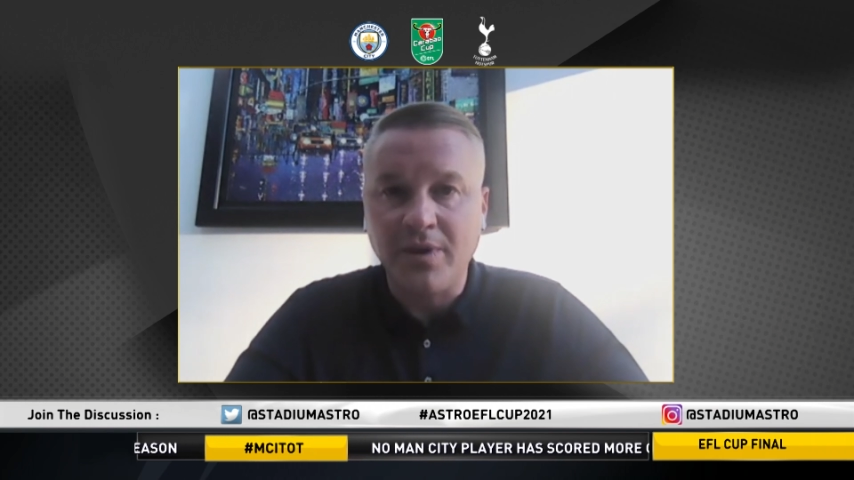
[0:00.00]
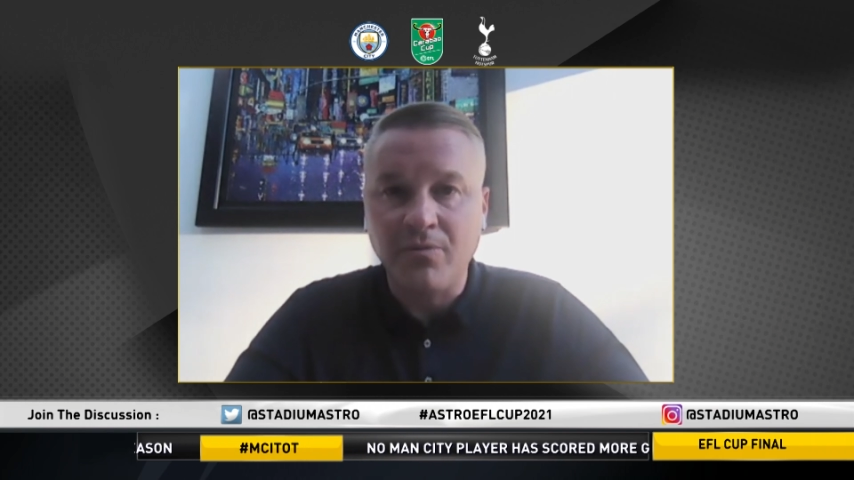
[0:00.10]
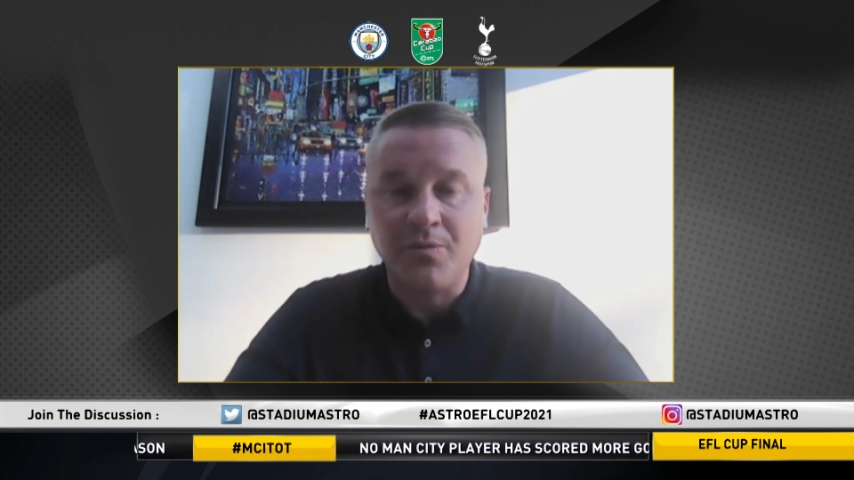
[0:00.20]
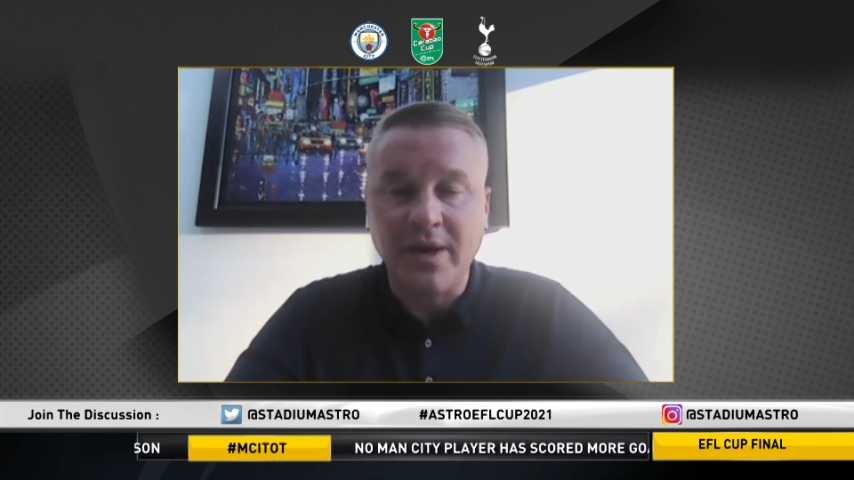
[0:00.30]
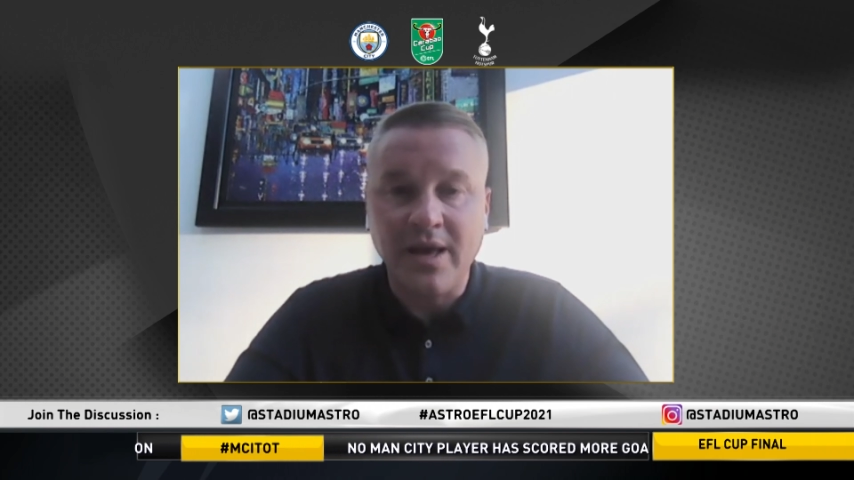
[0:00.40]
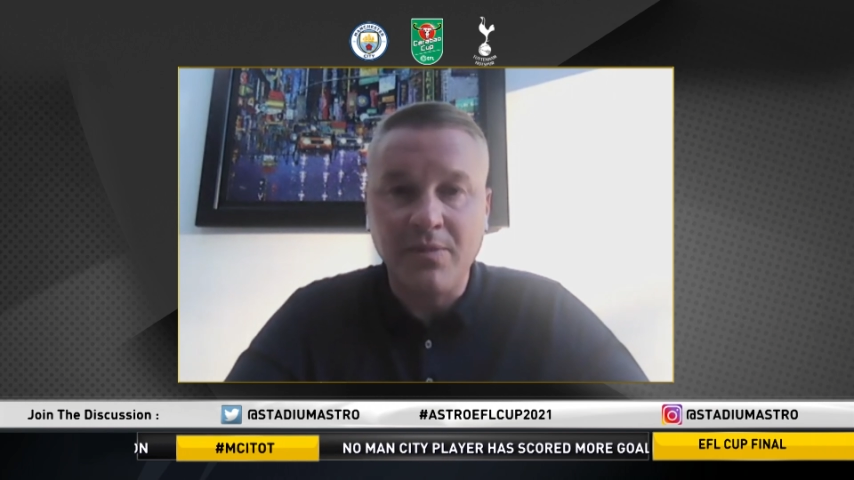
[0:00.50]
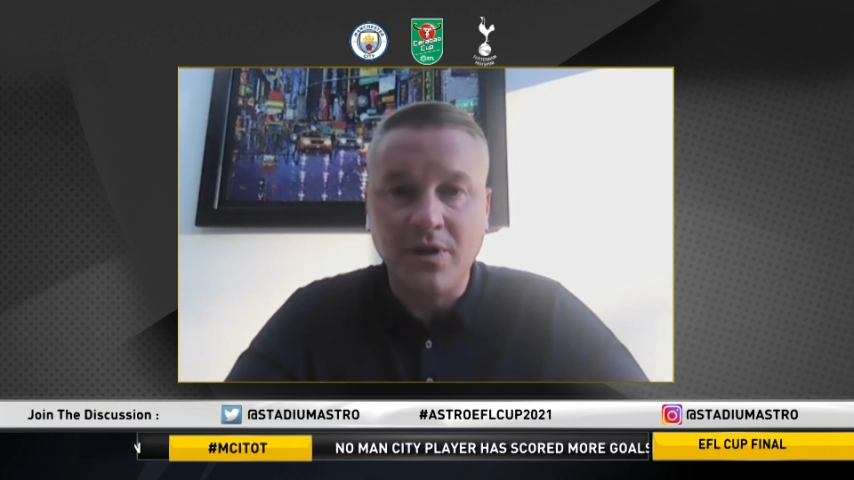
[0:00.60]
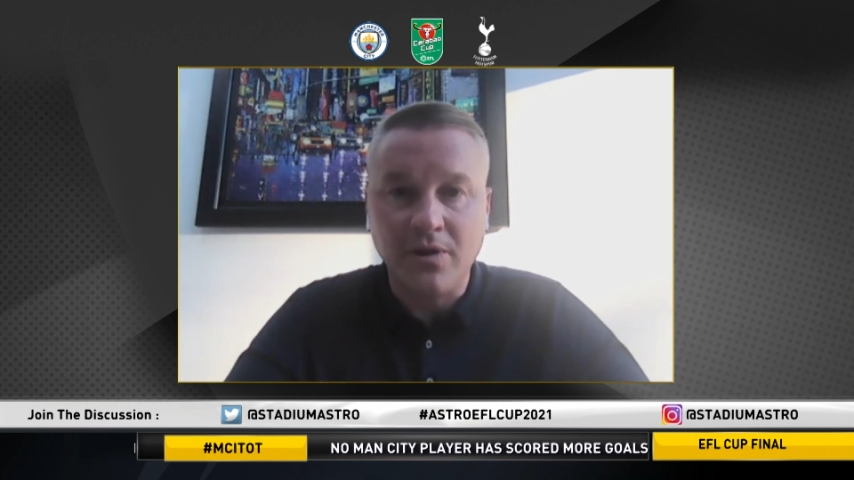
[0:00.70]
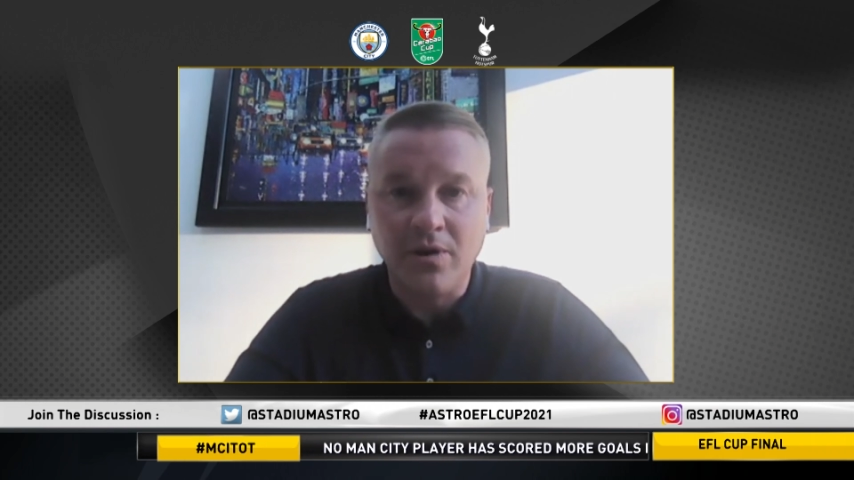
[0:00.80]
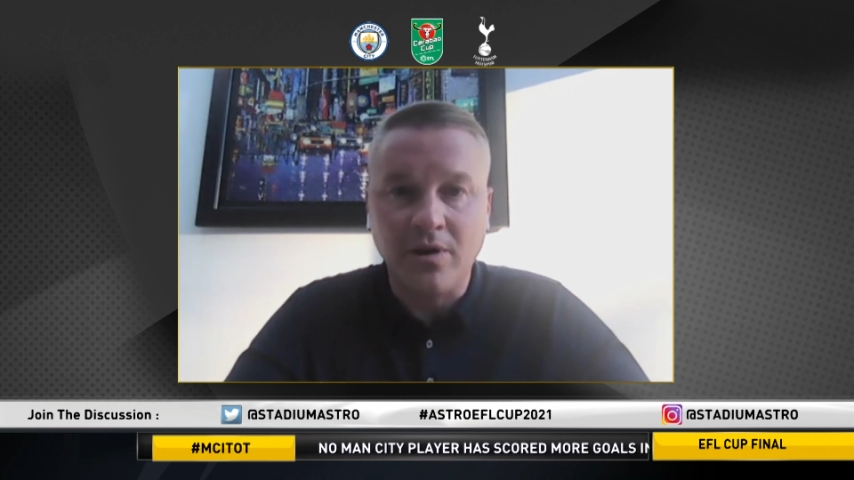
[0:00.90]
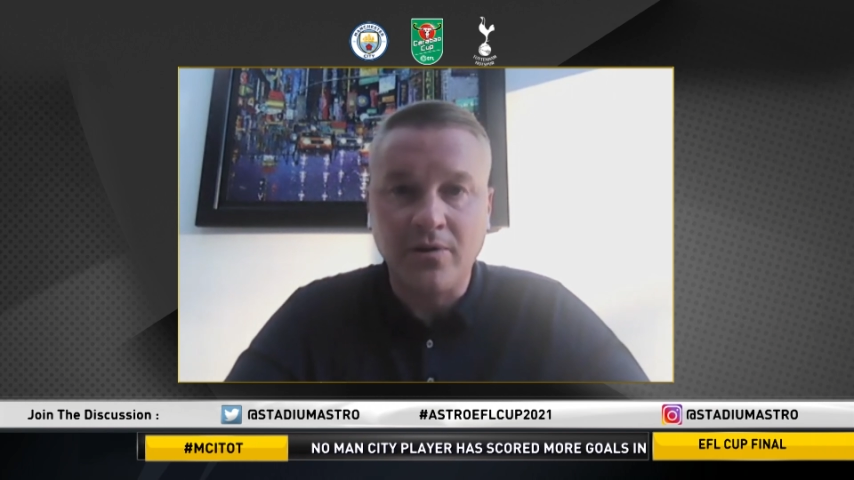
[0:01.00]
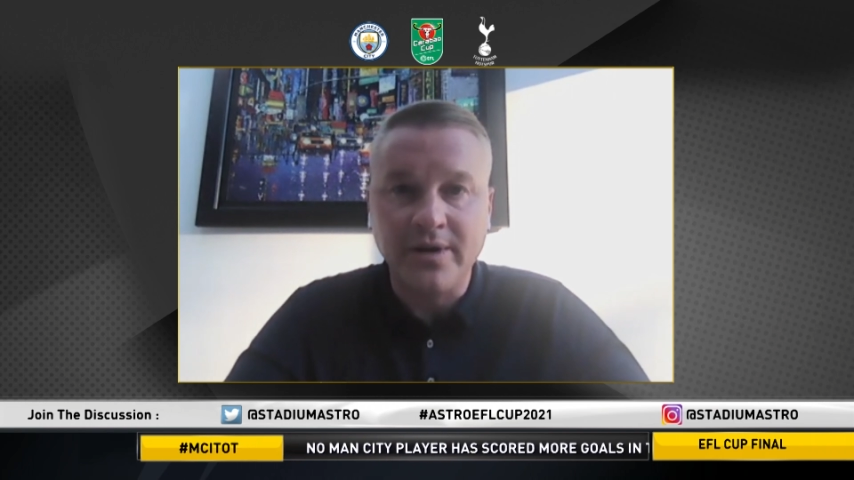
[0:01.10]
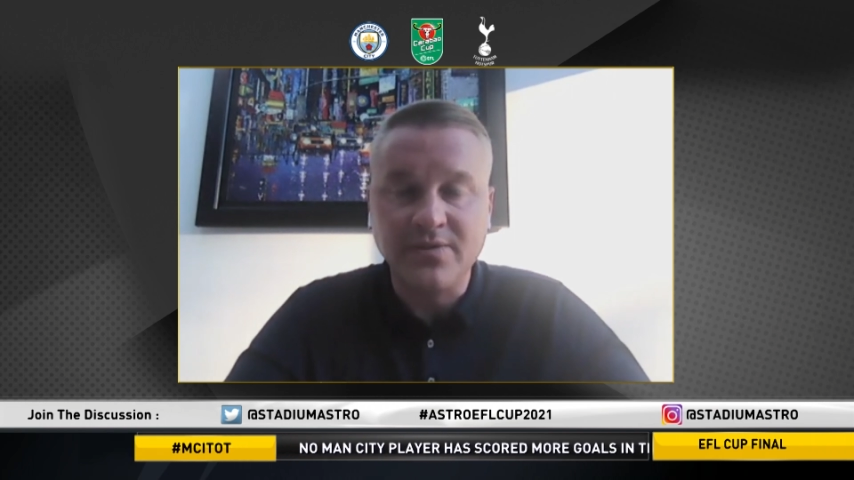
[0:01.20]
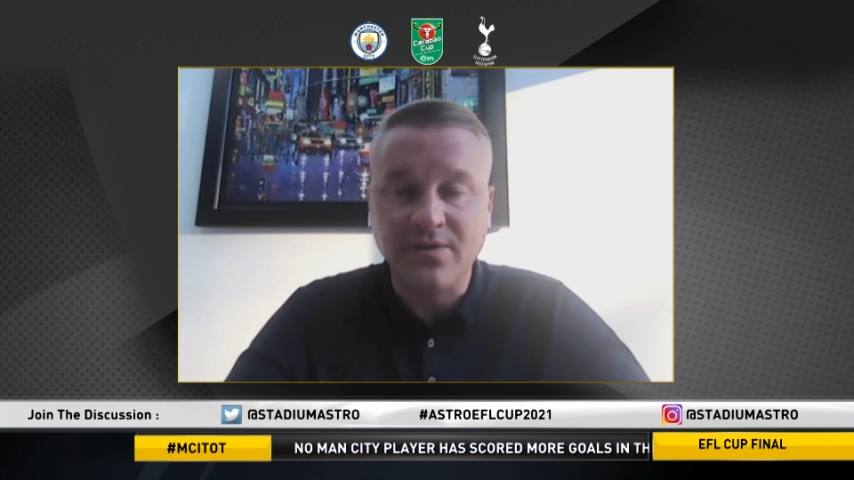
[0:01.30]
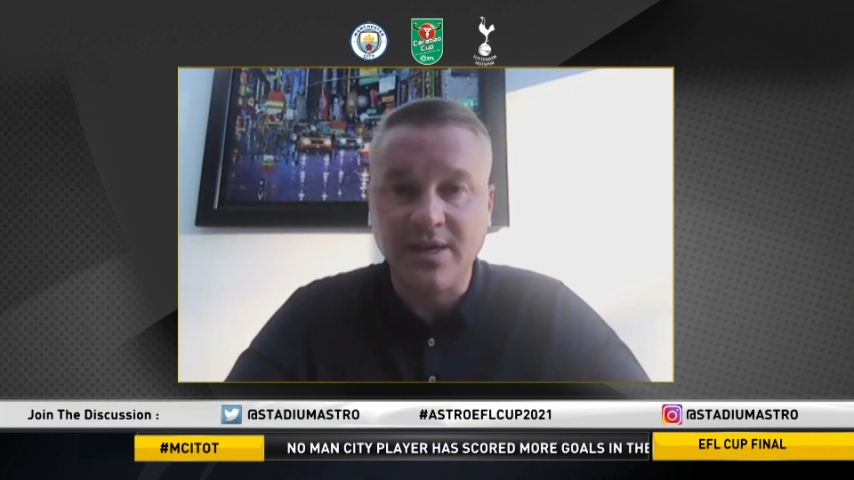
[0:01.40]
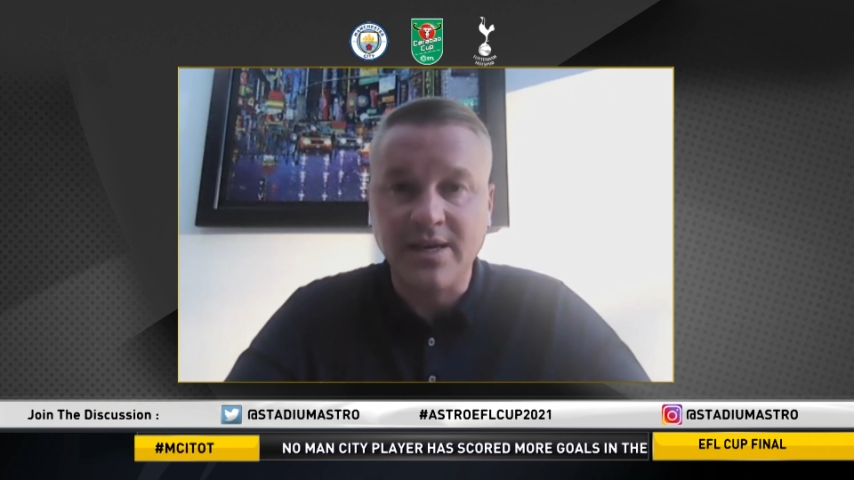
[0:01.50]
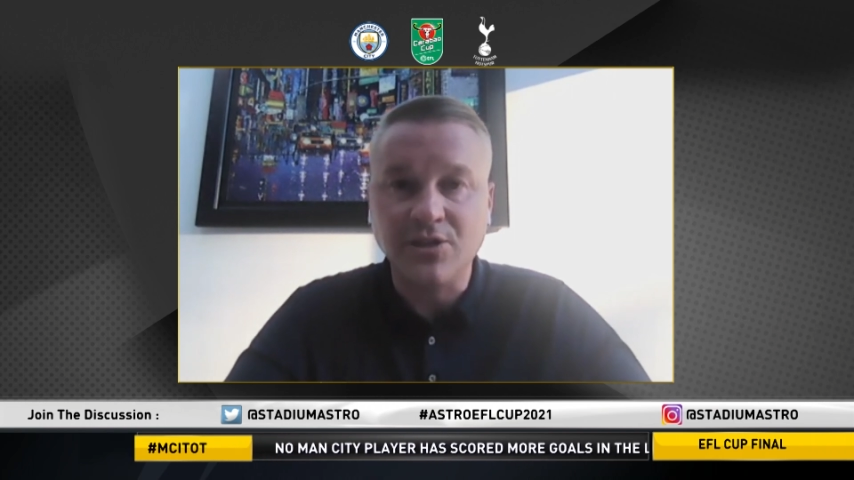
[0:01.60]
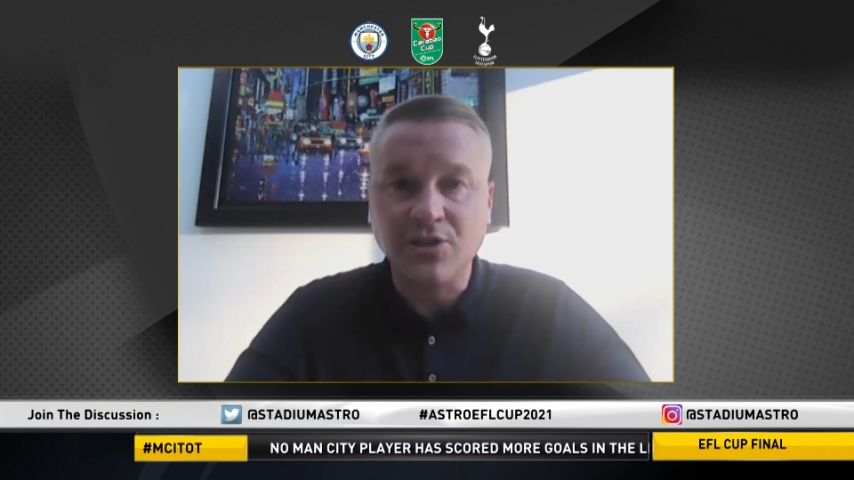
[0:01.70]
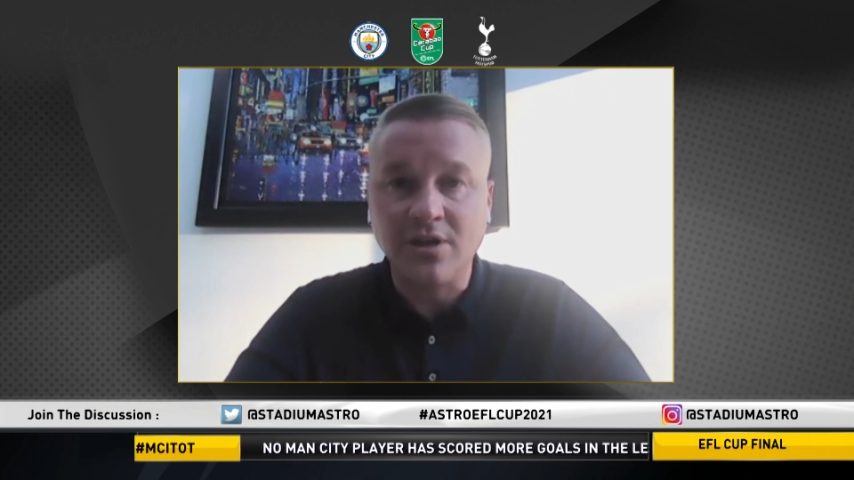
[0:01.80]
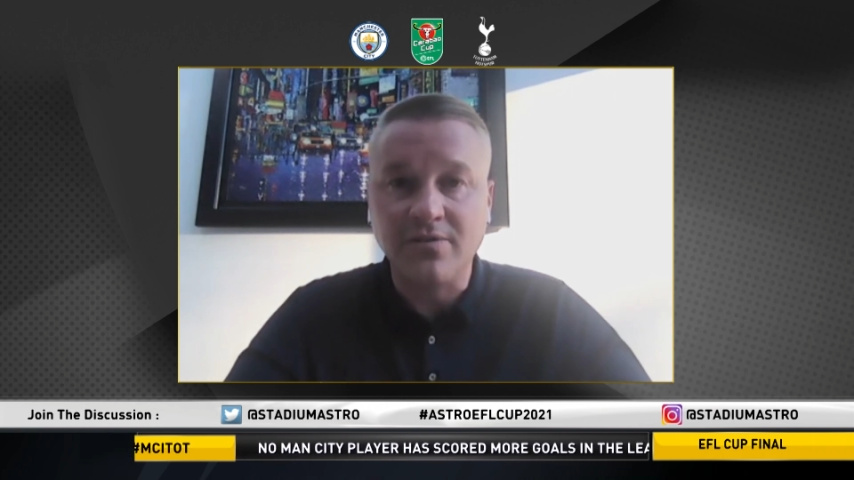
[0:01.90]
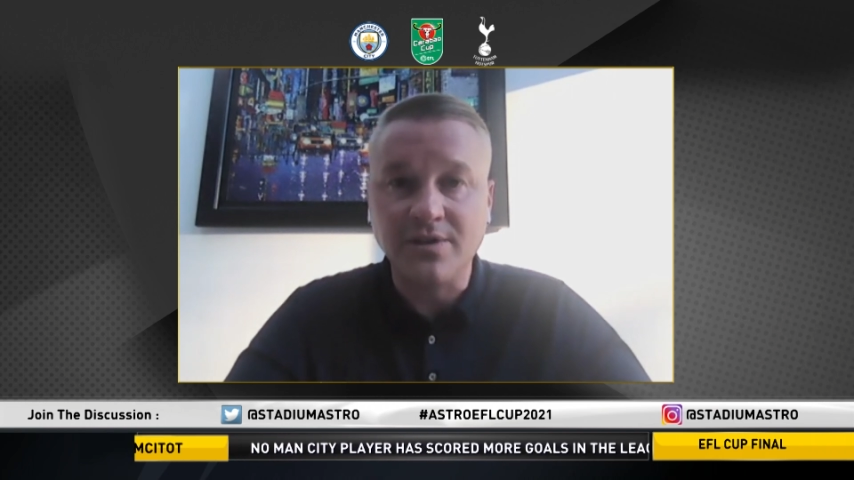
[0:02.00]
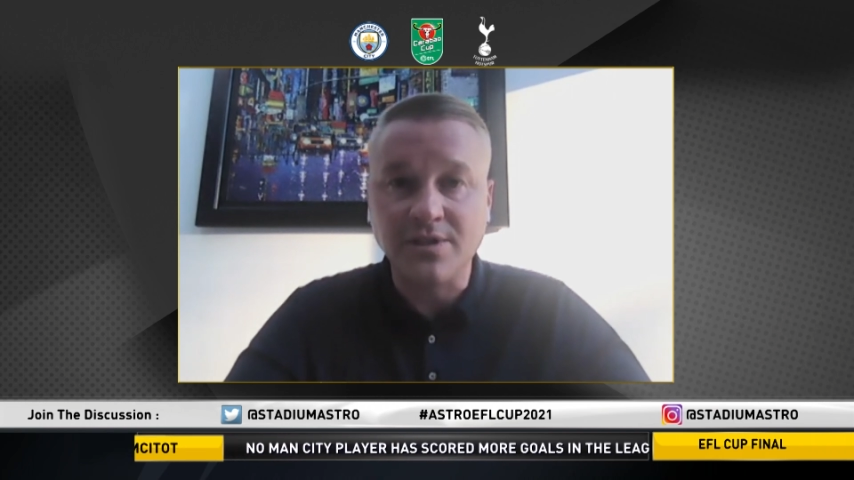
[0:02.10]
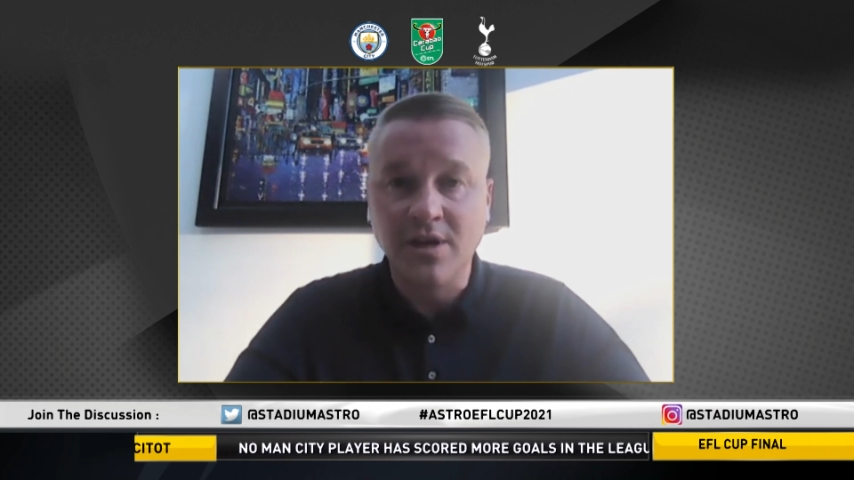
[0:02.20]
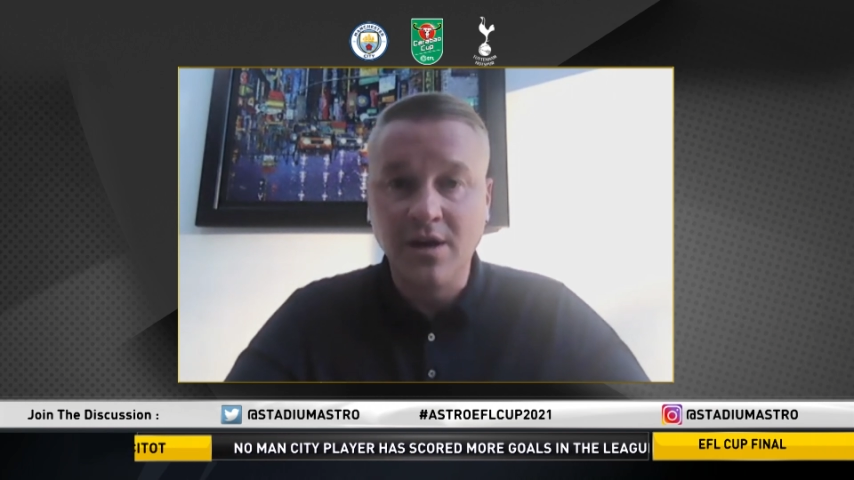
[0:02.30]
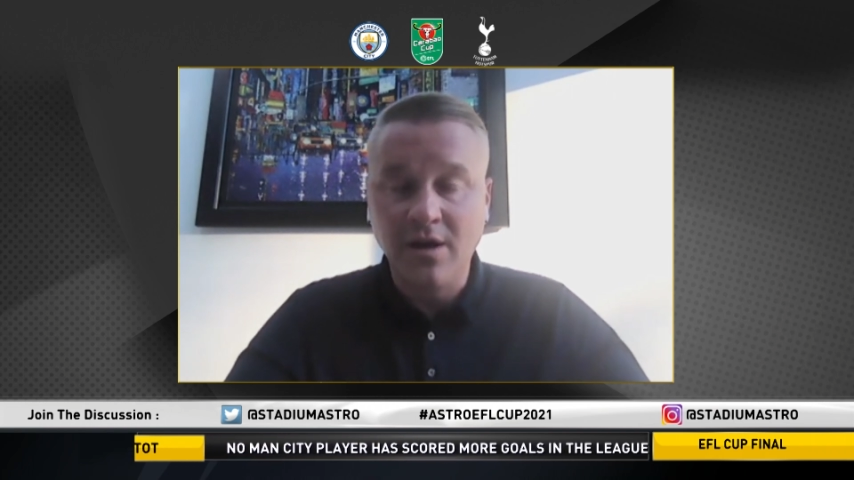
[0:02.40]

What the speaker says: it would be him and Hugo Lloris for the year's service